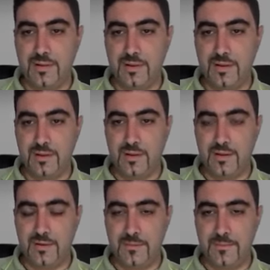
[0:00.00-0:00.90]

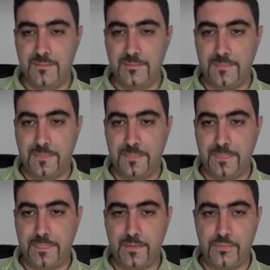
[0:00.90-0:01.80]
Uh,
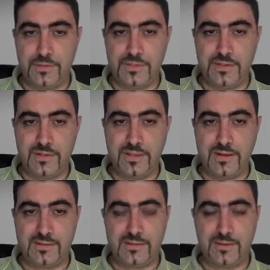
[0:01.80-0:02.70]
we're still
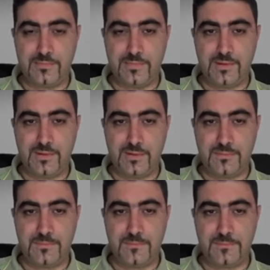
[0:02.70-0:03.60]
getting some uh,
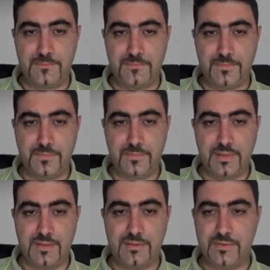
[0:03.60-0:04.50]

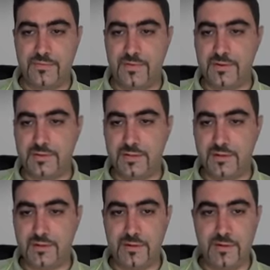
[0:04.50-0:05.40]
interference
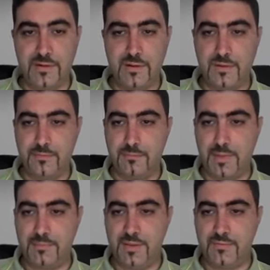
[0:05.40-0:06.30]
here.
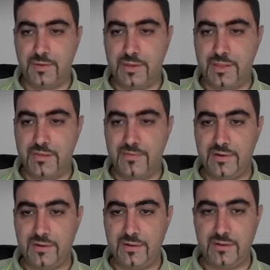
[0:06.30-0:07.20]
Maybe if we gave it
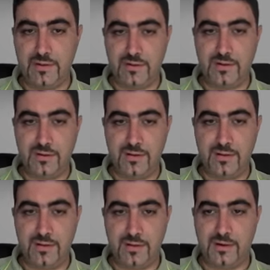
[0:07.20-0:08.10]
a
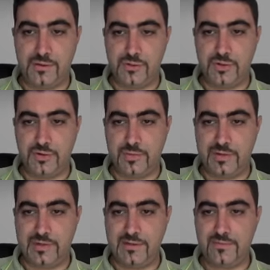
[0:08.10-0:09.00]
larger
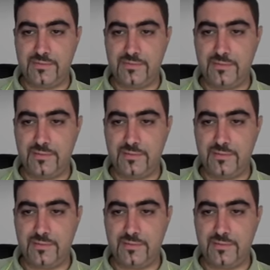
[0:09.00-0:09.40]
relief